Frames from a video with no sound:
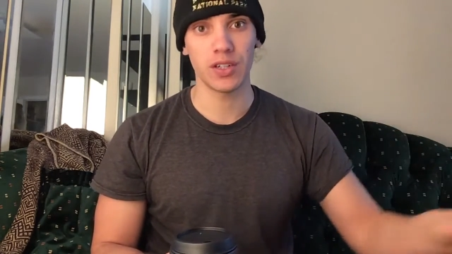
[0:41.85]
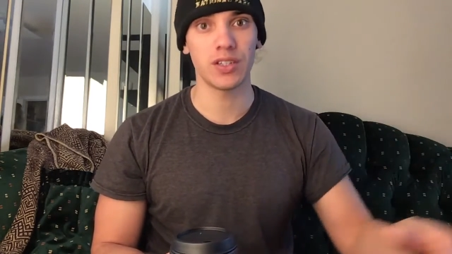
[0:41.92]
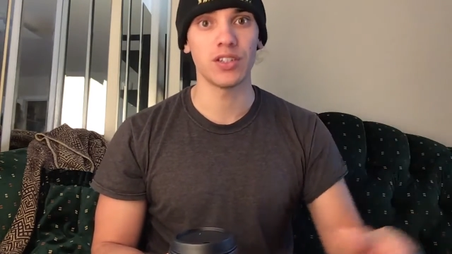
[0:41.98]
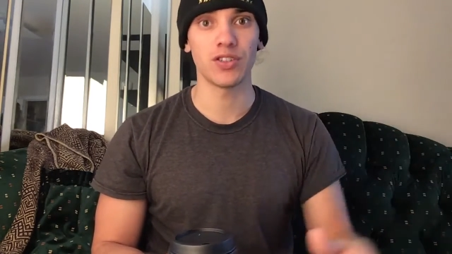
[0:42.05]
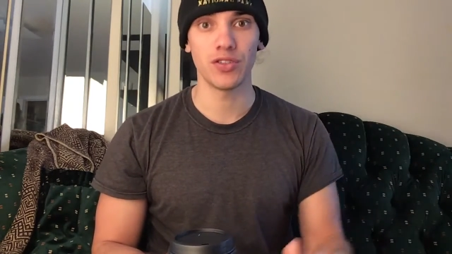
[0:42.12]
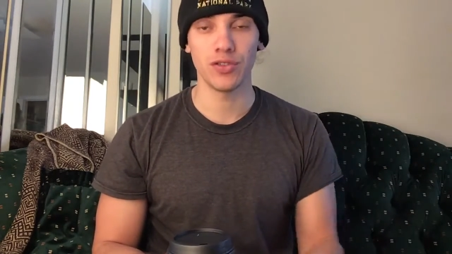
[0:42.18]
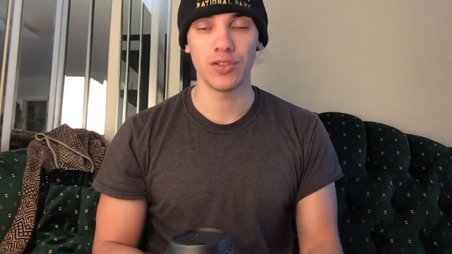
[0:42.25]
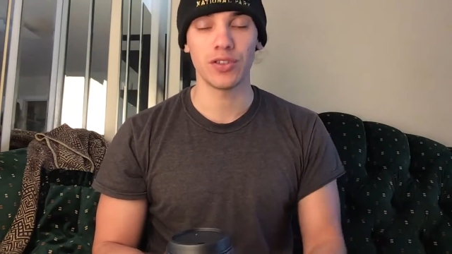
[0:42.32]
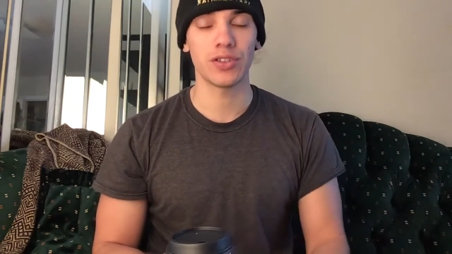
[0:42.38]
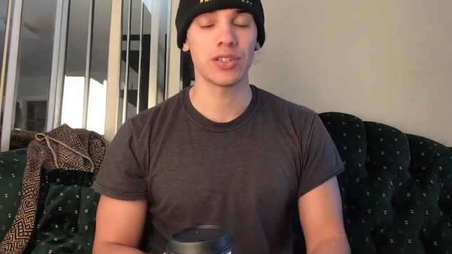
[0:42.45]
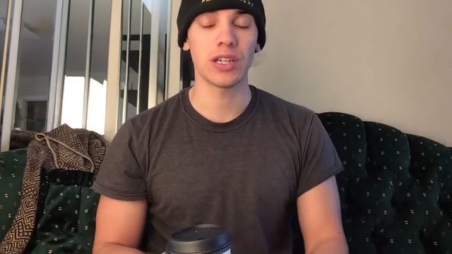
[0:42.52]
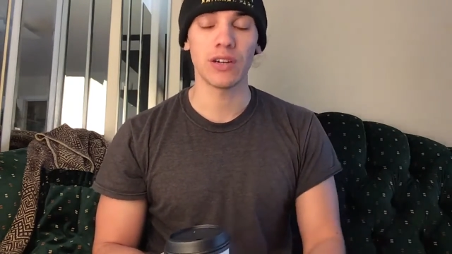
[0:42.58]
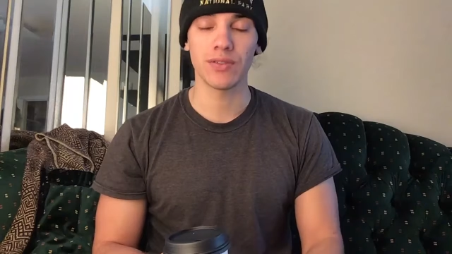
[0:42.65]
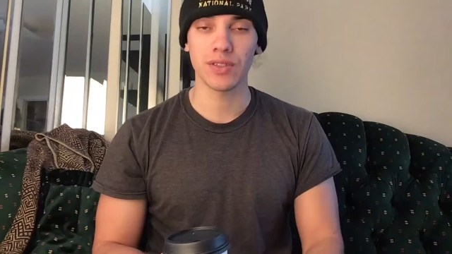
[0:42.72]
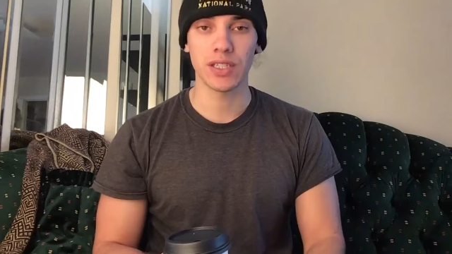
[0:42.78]
Just introduce
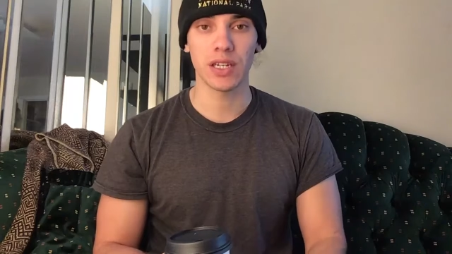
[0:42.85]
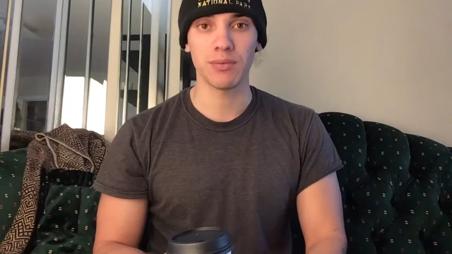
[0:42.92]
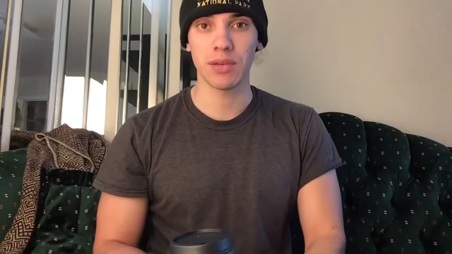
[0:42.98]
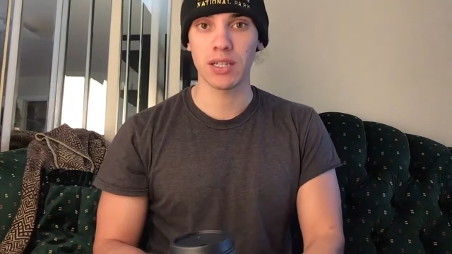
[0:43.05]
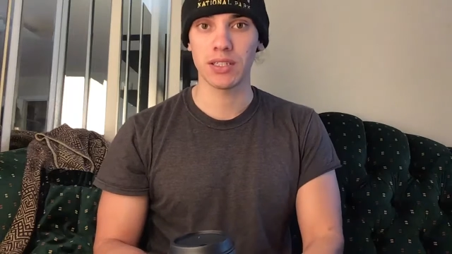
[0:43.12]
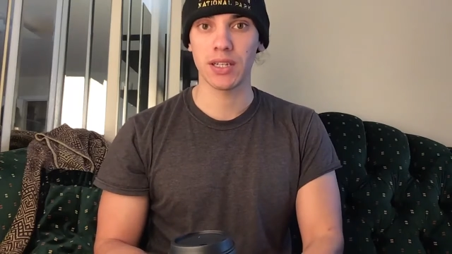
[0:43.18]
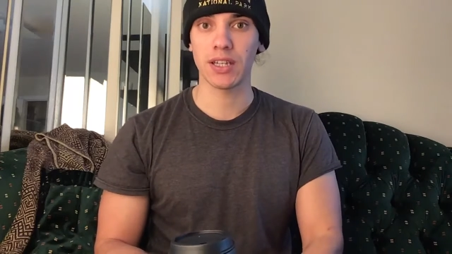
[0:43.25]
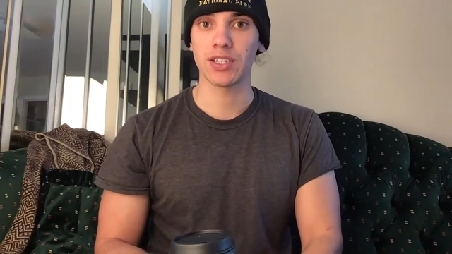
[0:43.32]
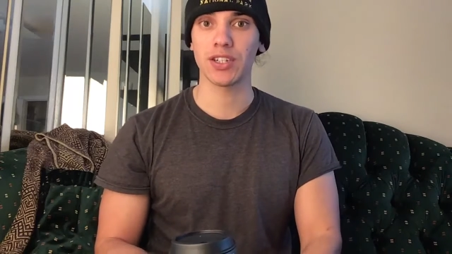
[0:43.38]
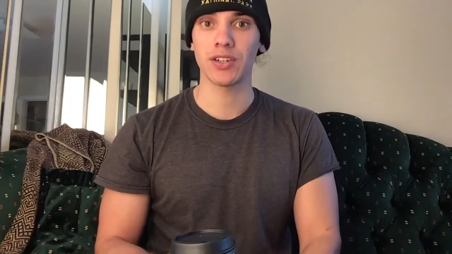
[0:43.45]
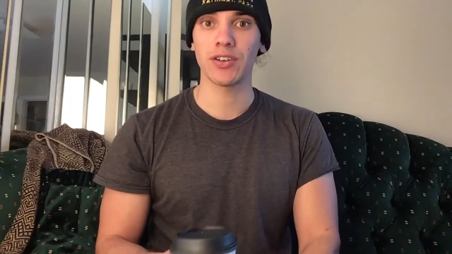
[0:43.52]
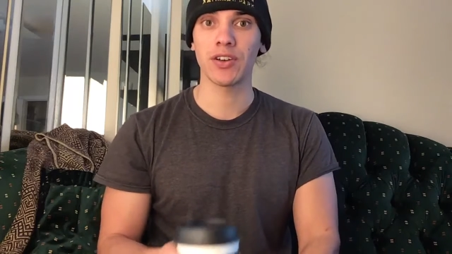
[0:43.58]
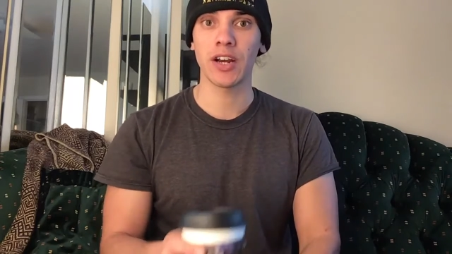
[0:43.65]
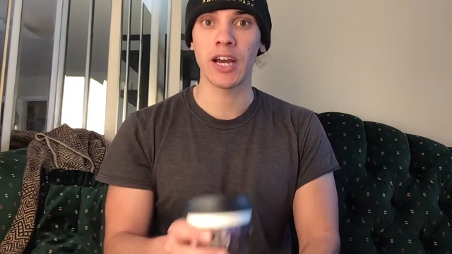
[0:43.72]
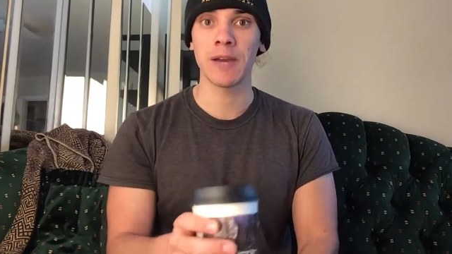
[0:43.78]
yourself and set up that
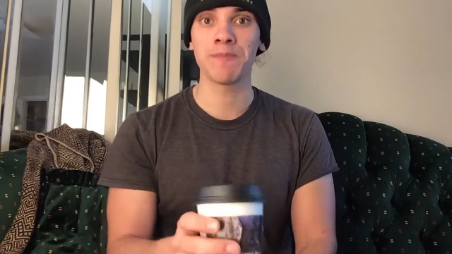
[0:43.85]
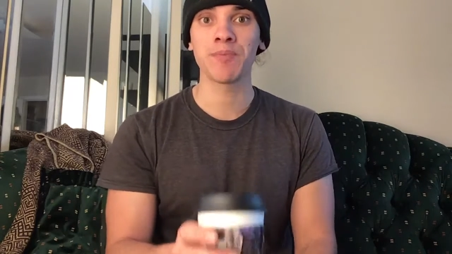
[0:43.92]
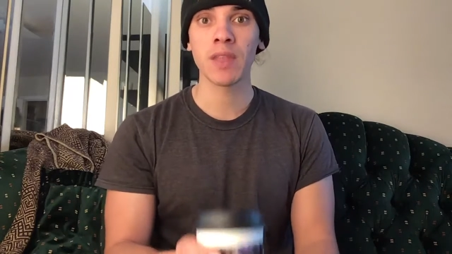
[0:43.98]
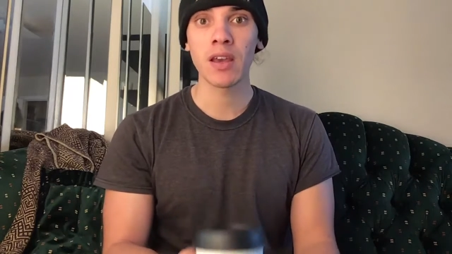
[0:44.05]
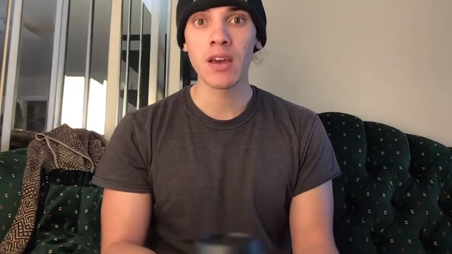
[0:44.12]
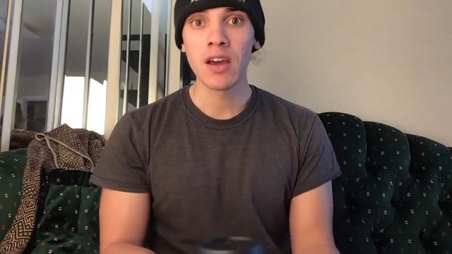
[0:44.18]
session, all right?